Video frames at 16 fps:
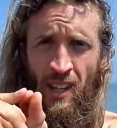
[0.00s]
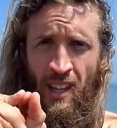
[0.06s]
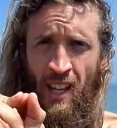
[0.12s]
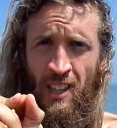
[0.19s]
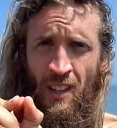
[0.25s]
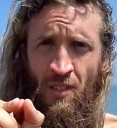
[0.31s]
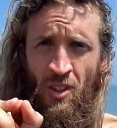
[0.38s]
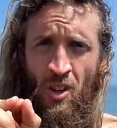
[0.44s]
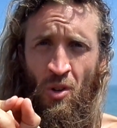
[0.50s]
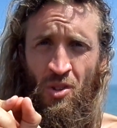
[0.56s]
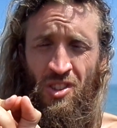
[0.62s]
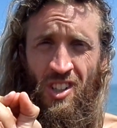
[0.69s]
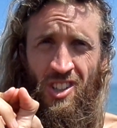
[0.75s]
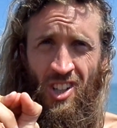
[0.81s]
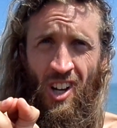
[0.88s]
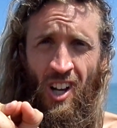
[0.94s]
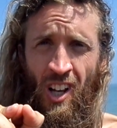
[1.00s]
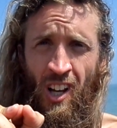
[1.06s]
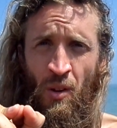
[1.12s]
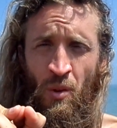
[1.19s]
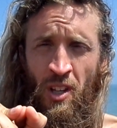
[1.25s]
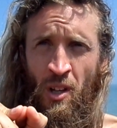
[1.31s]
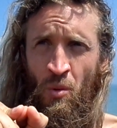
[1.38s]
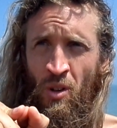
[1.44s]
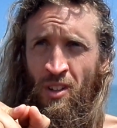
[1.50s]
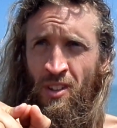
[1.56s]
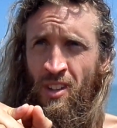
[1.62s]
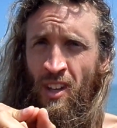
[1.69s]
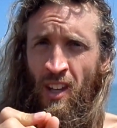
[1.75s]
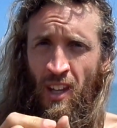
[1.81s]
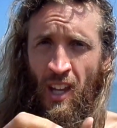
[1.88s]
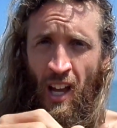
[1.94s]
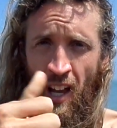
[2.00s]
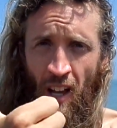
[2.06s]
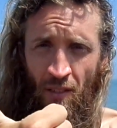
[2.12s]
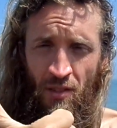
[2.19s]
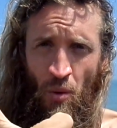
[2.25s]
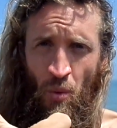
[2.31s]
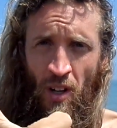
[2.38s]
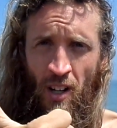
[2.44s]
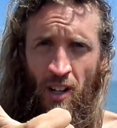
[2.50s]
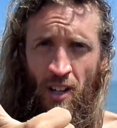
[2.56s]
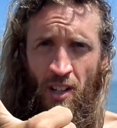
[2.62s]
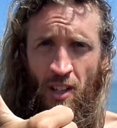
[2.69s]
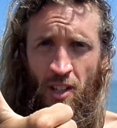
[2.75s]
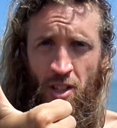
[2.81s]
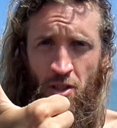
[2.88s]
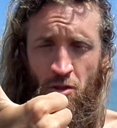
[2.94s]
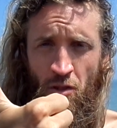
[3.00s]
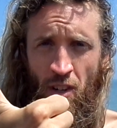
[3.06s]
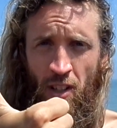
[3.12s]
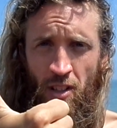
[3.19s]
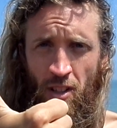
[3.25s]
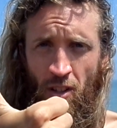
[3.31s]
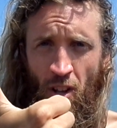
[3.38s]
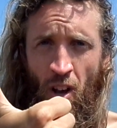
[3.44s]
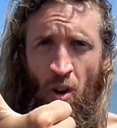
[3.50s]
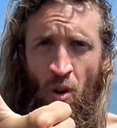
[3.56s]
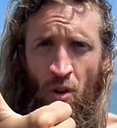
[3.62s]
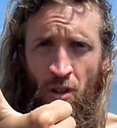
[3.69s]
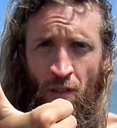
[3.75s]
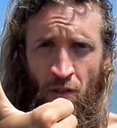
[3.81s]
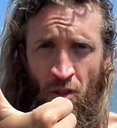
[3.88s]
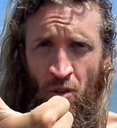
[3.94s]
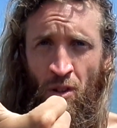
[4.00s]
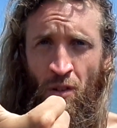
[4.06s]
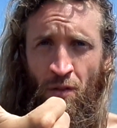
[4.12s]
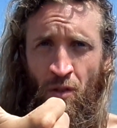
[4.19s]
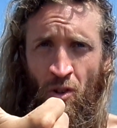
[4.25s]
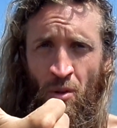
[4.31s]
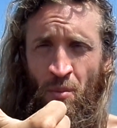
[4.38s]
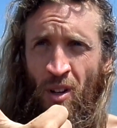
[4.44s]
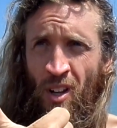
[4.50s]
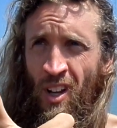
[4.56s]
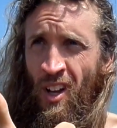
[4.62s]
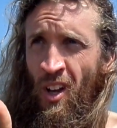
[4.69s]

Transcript: You can't even go to the toilet when you want. You have to wear a strict code of uniform.